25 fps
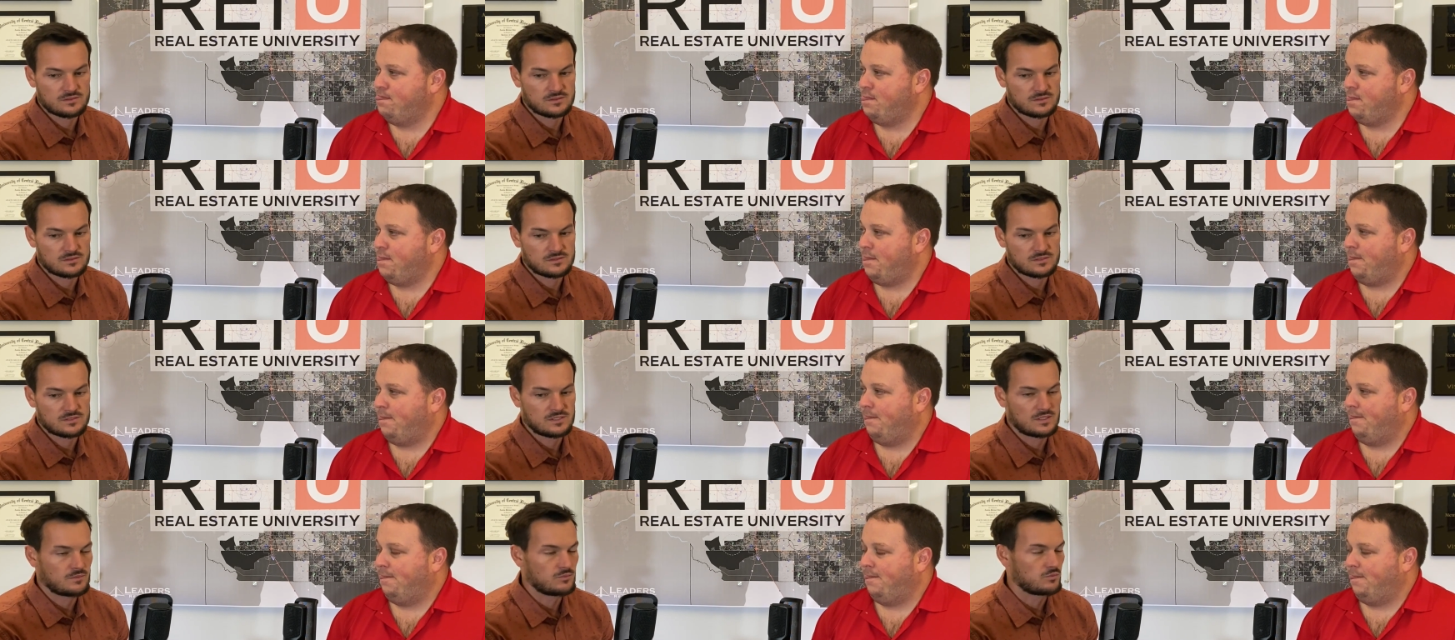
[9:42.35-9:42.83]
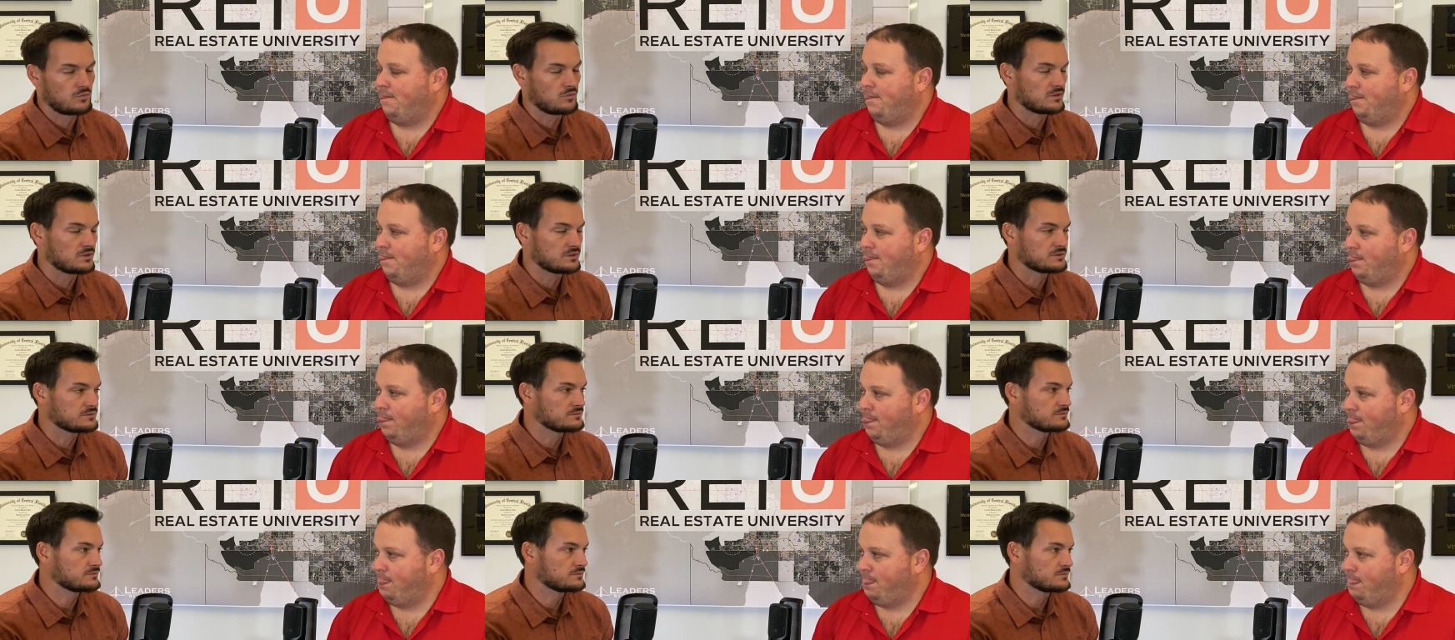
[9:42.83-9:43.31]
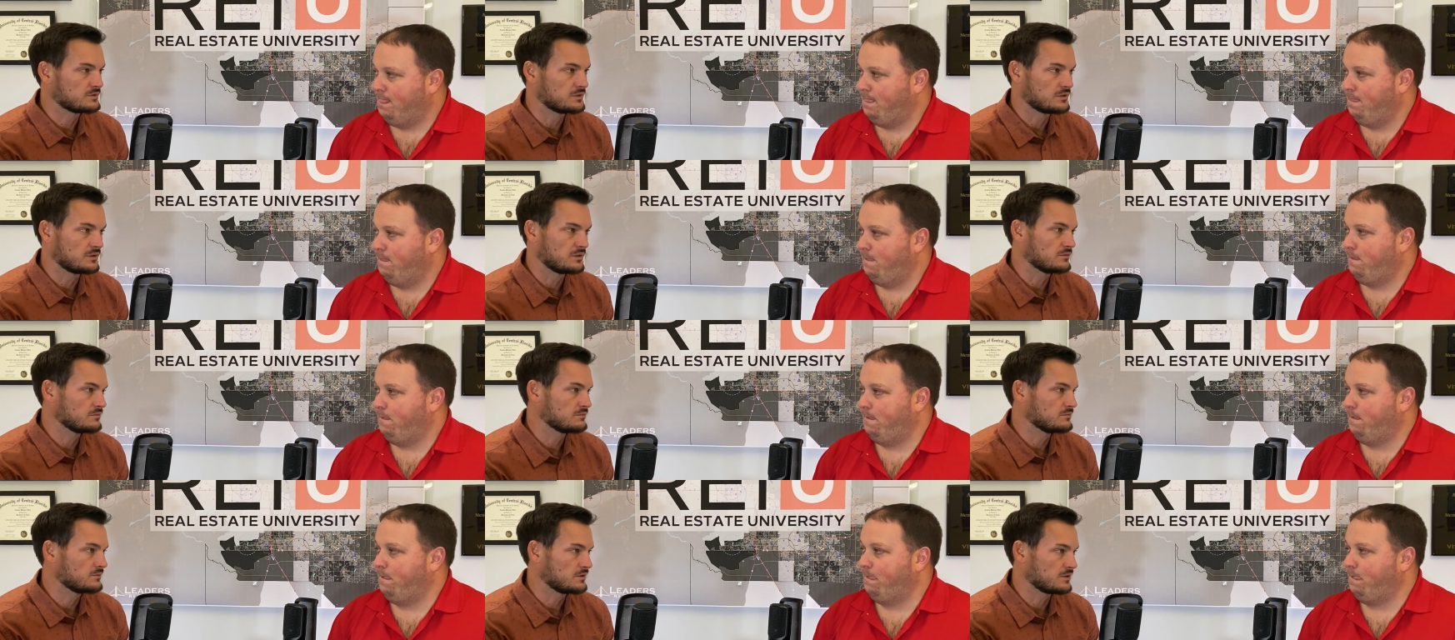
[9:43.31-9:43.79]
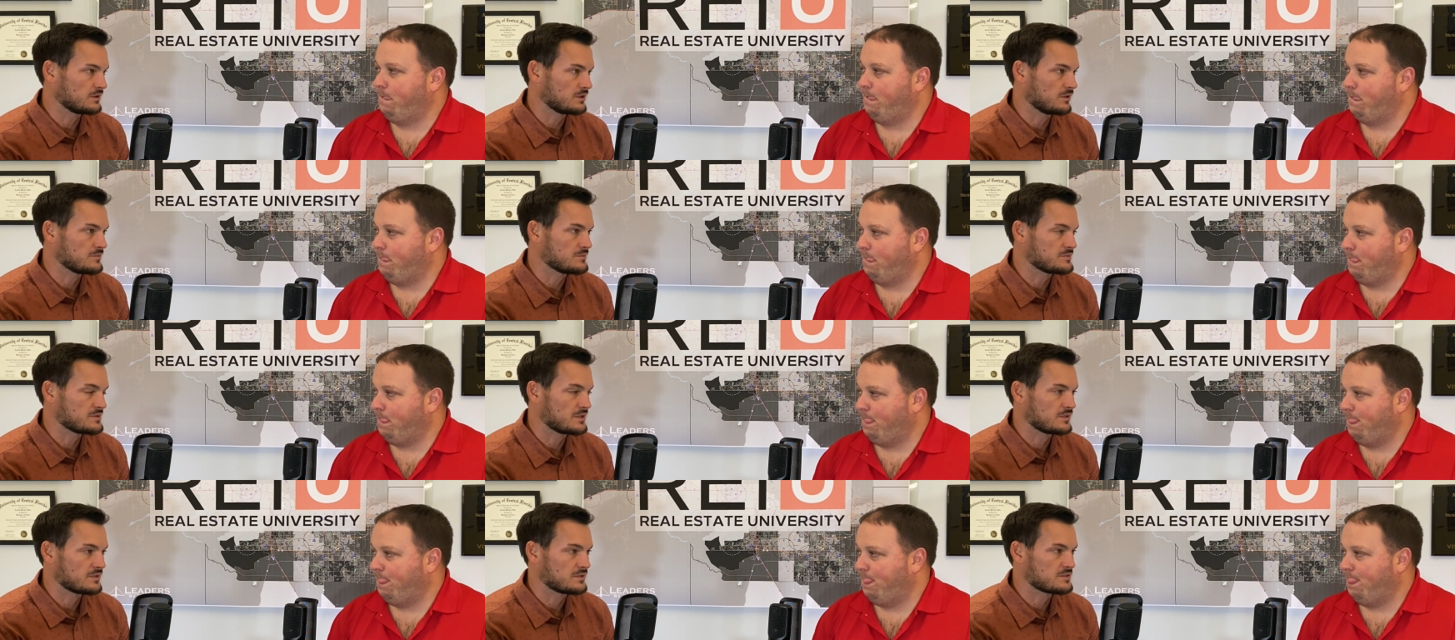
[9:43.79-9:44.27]
Speaker 1: step one. You know, when it
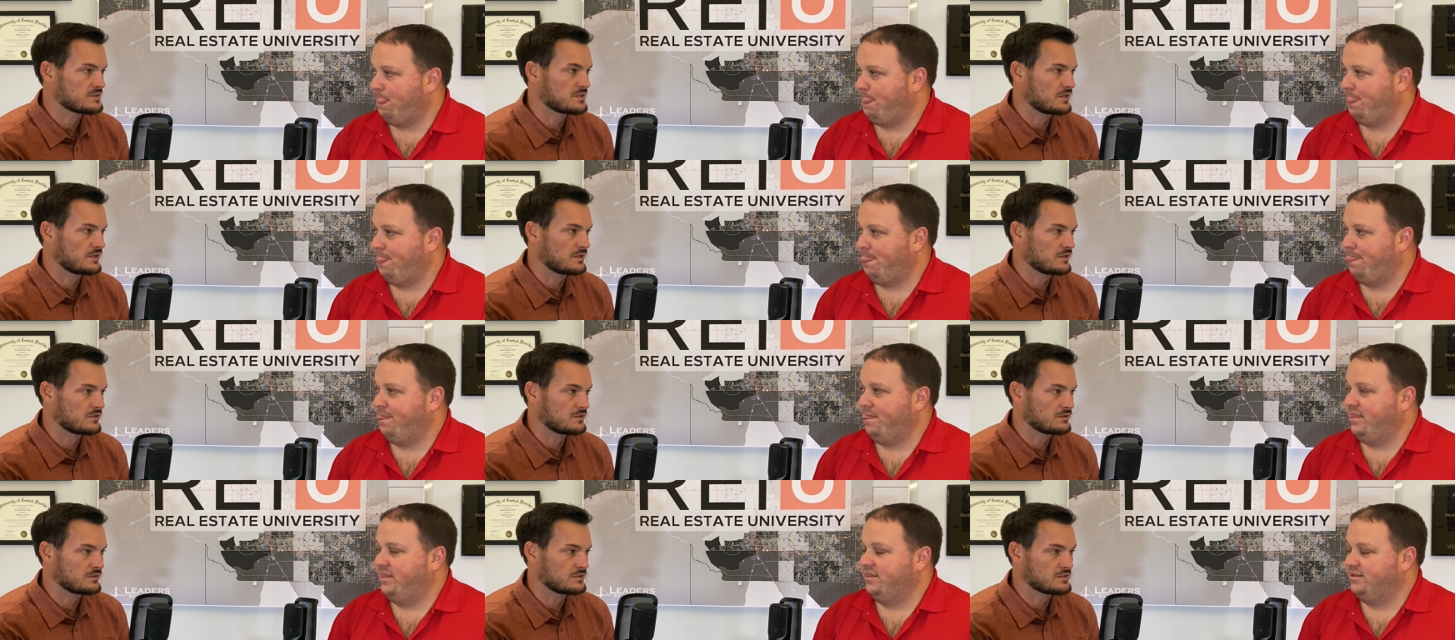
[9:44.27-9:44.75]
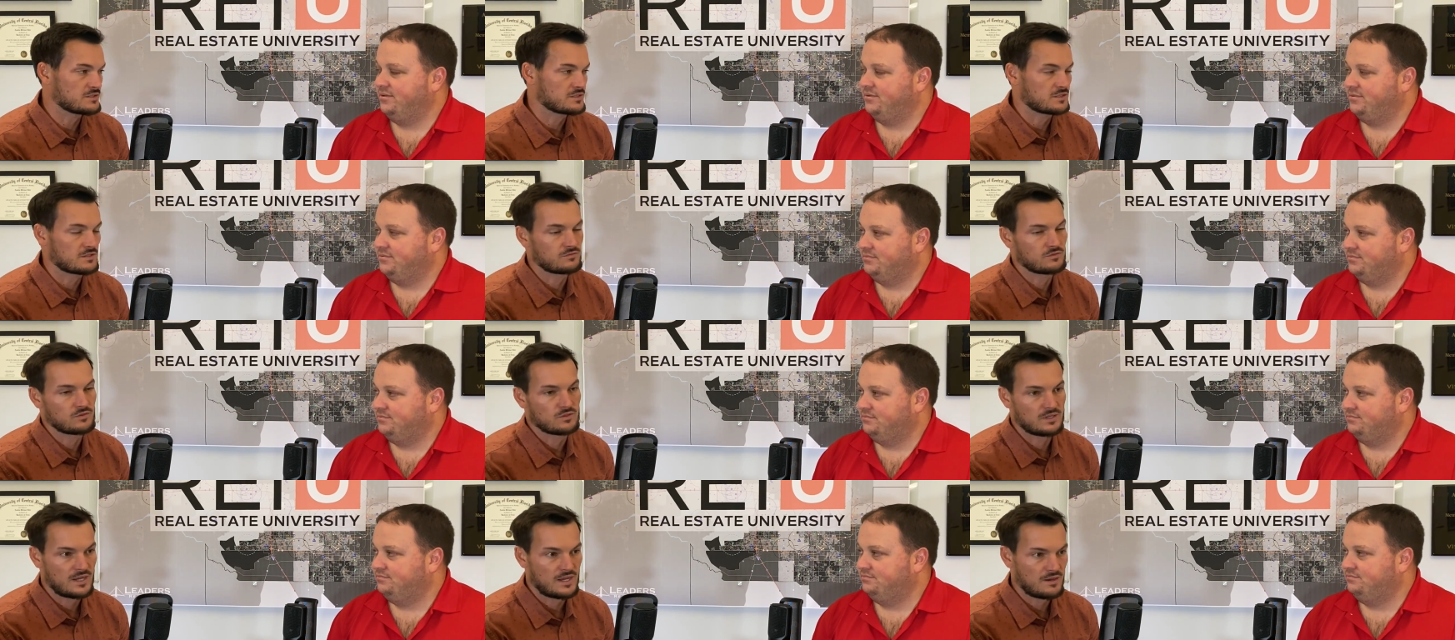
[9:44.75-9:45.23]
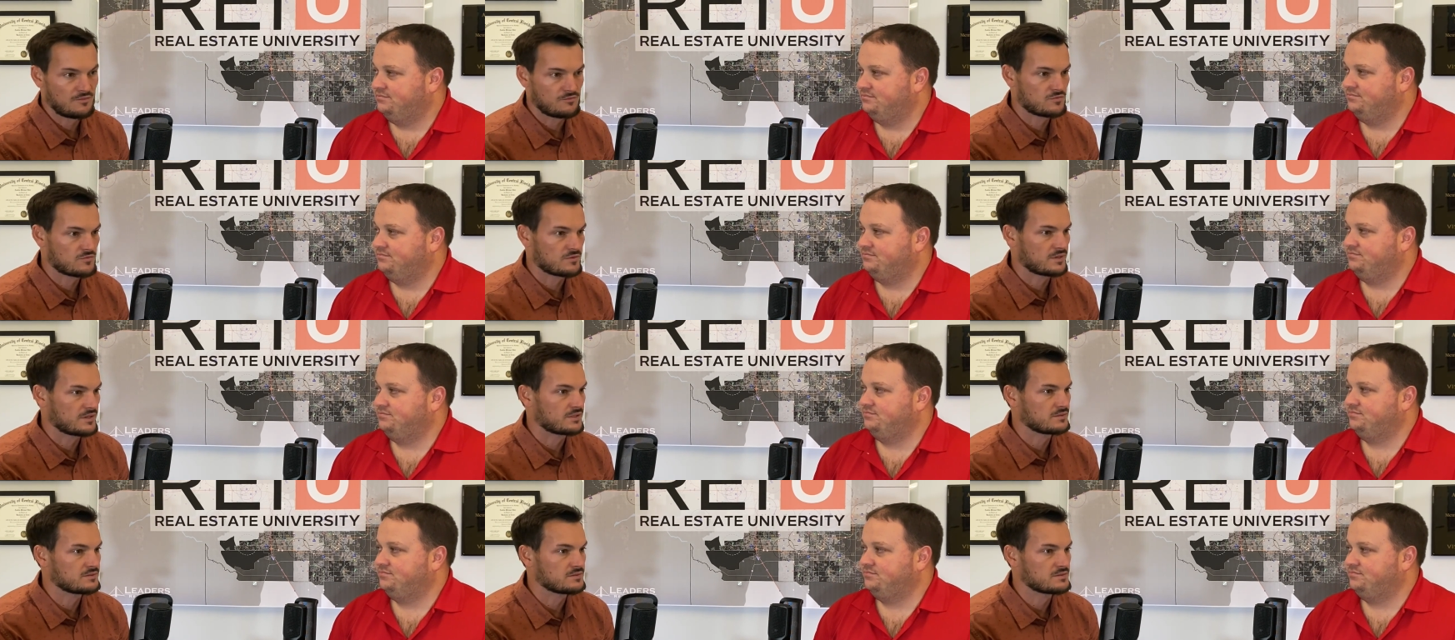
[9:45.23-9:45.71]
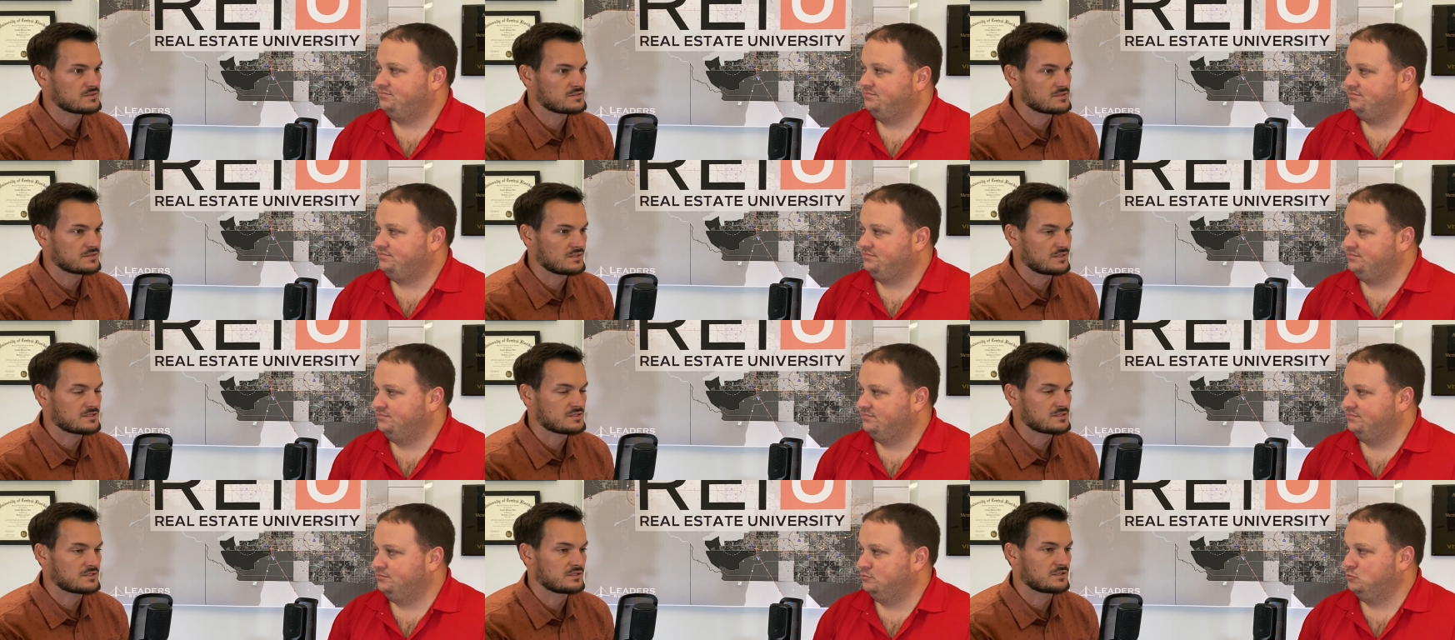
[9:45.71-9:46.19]
comes down to signing your lease, like if you don't have the right
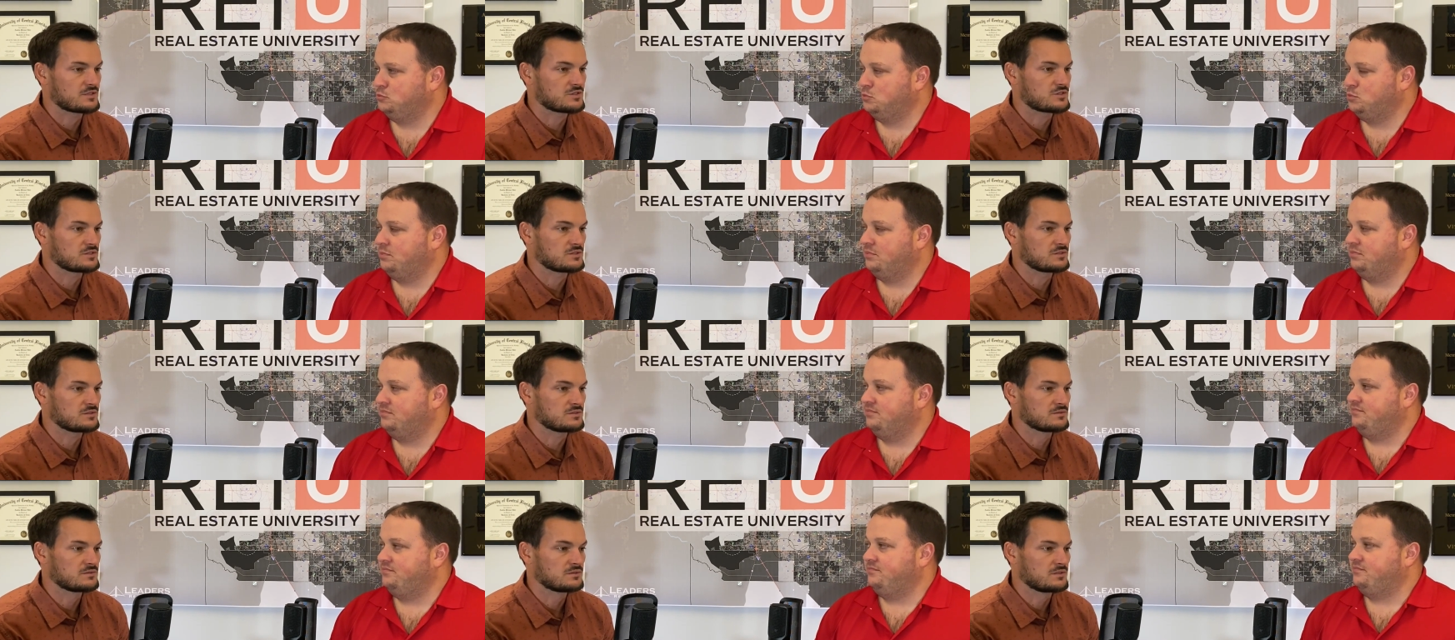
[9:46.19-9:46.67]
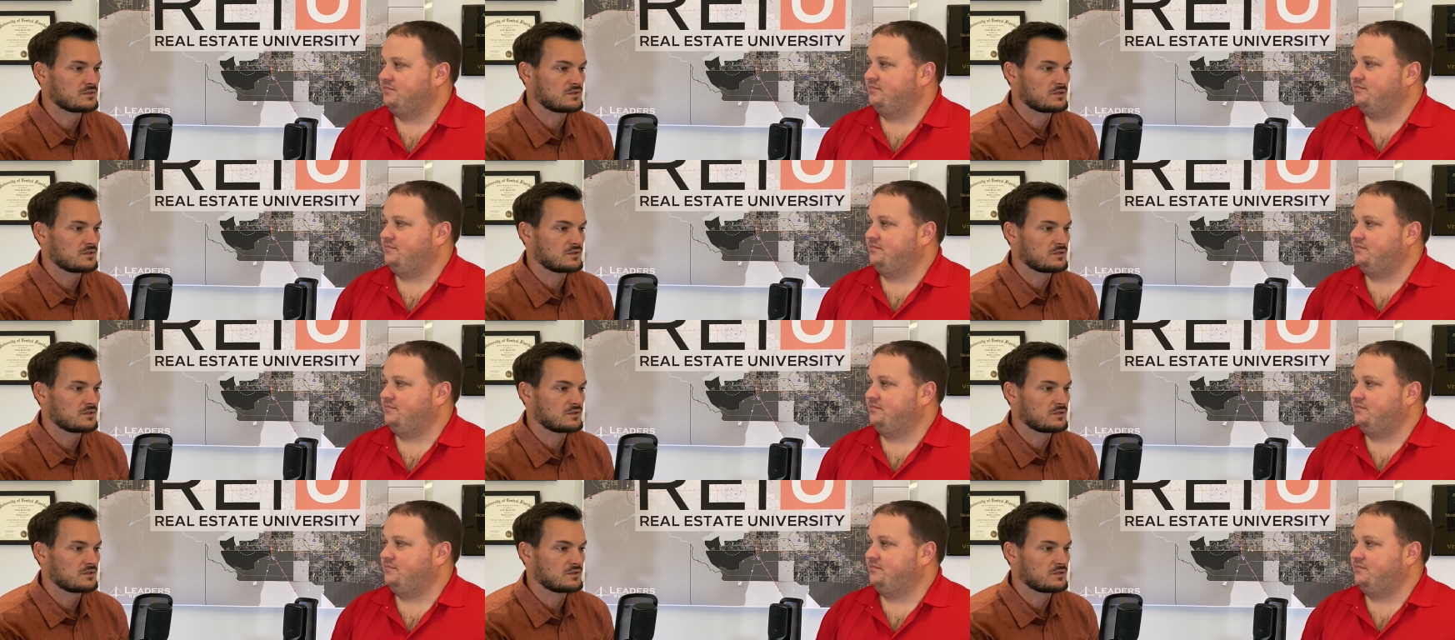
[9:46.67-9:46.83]
site selection,